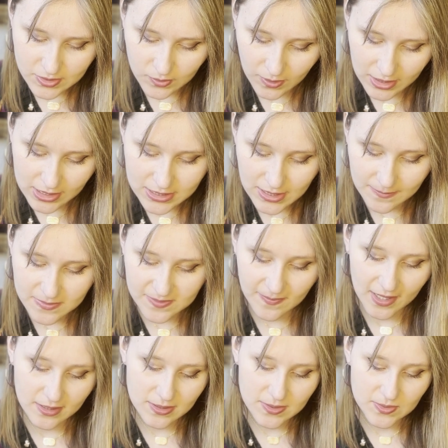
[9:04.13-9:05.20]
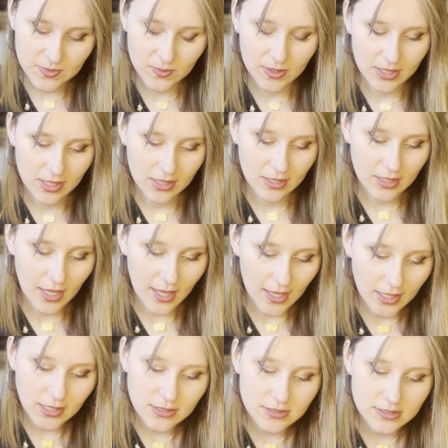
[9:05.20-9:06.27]
20 times minus
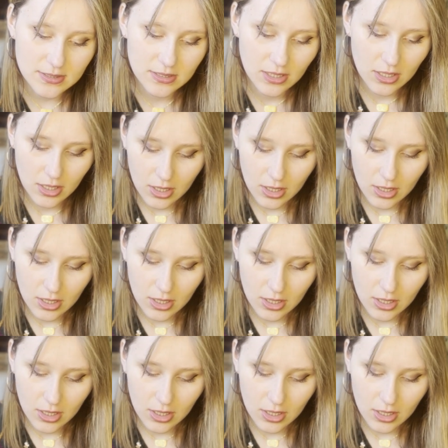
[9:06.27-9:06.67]
20x.